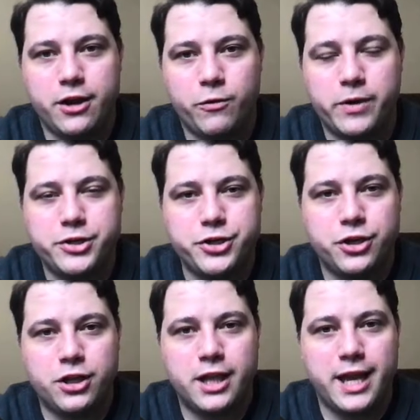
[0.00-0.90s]

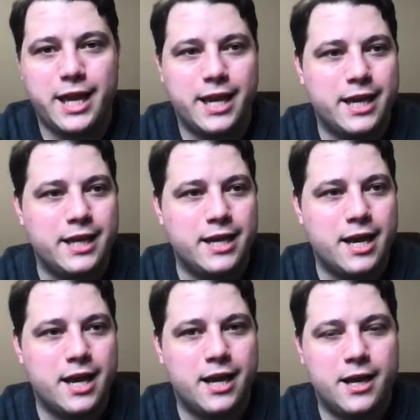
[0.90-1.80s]
original
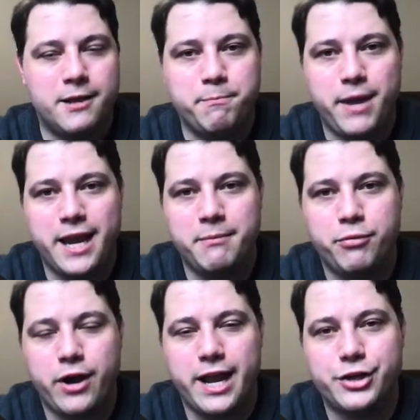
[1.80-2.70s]
in main
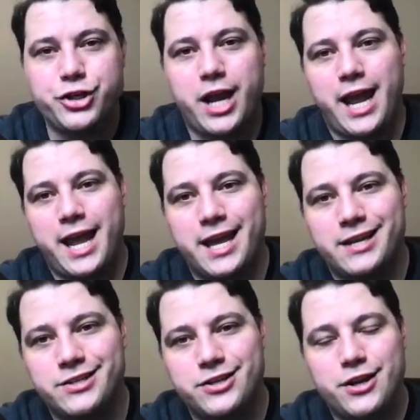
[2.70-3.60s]
branch
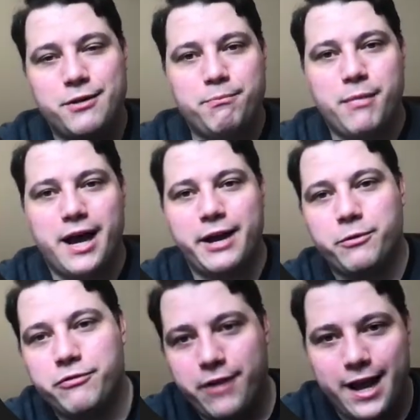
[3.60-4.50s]
and my
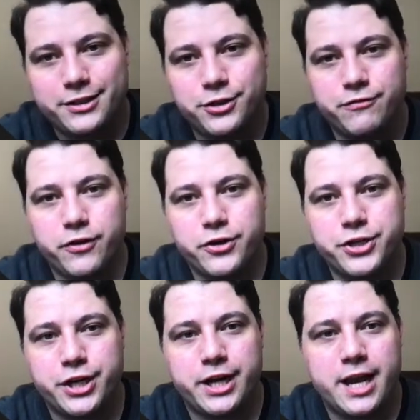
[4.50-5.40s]
refactored
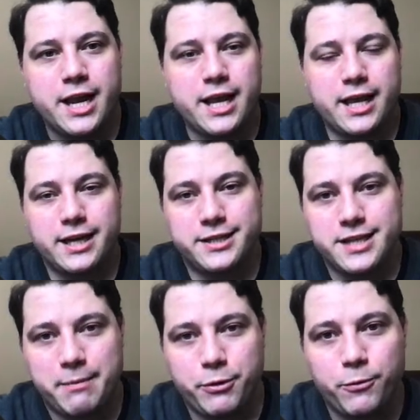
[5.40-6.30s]
version in a
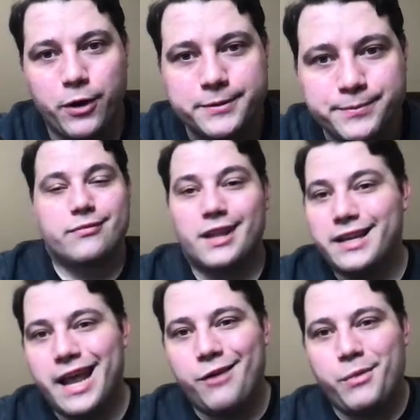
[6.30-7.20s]
separate one.
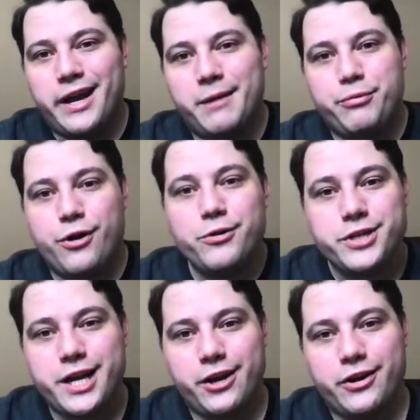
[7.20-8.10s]
Now, my approach
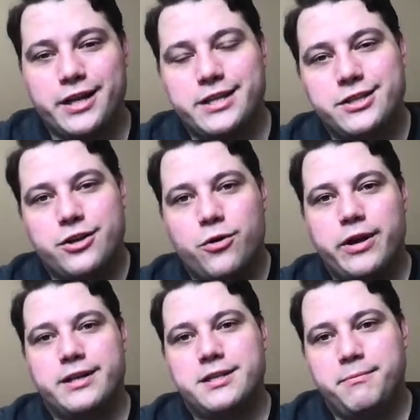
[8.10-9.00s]
here is
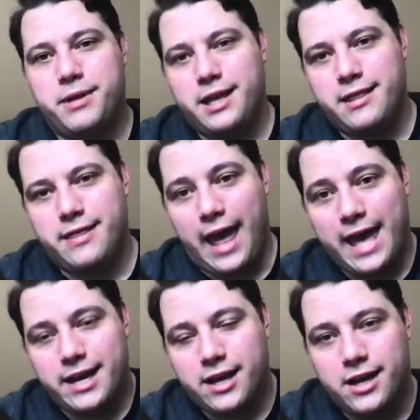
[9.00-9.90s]
going to be
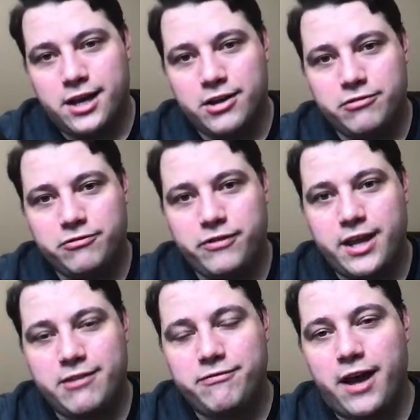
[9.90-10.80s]
that of
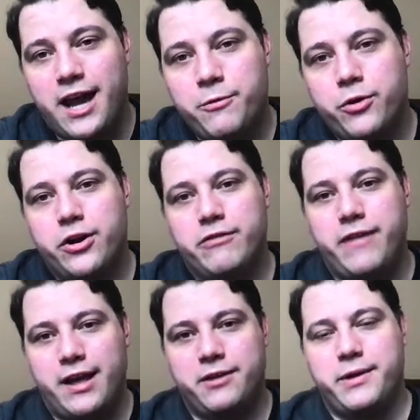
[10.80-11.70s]
if I were
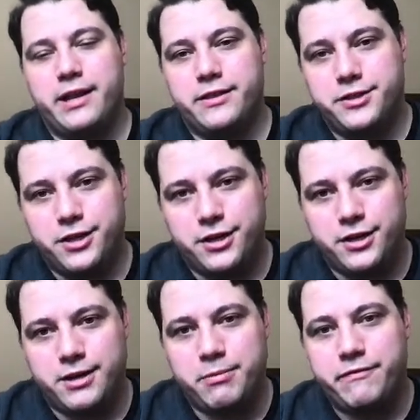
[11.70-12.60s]
evaluating this
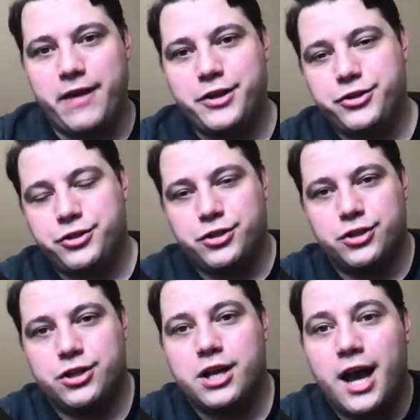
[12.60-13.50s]
in a
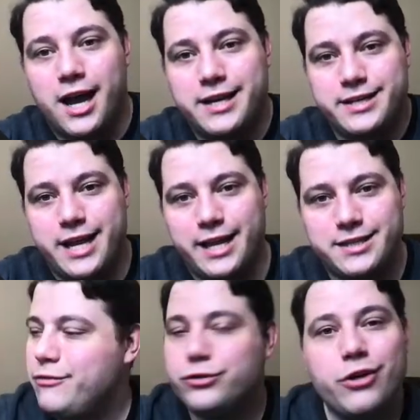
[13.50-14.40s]
professional
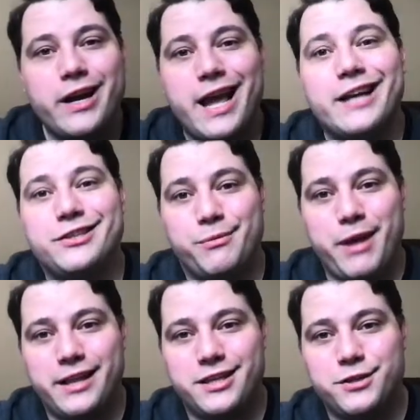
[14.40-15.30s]
context. If we're trying to actually
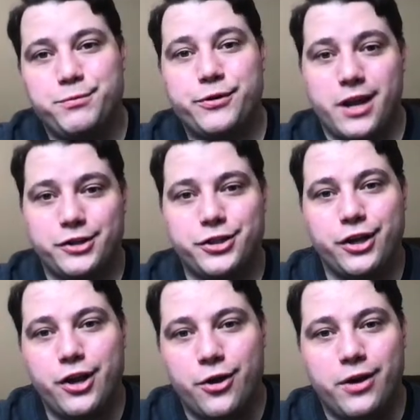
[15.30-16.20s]
make this production
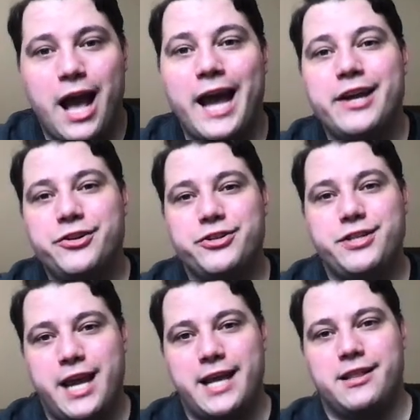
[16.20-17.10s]
code, I
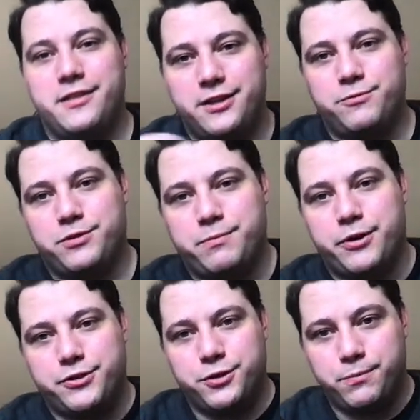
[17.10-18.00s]
understand that this was a
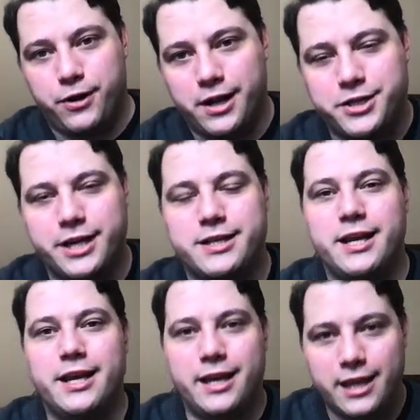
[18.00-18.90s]
personal project.
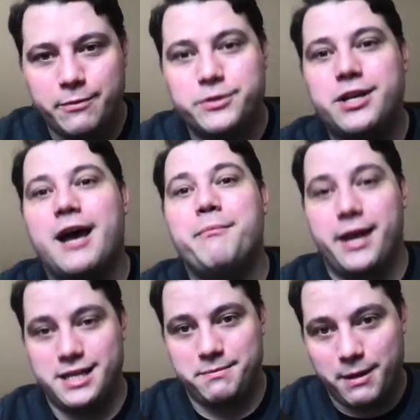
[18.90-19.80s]
It was not
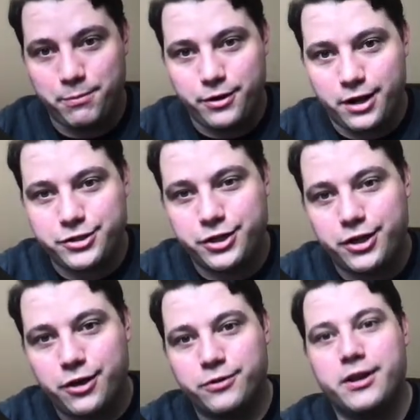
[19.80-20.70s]
meant to be production
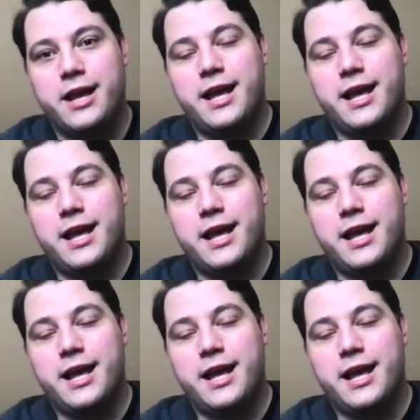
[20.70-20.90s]
code.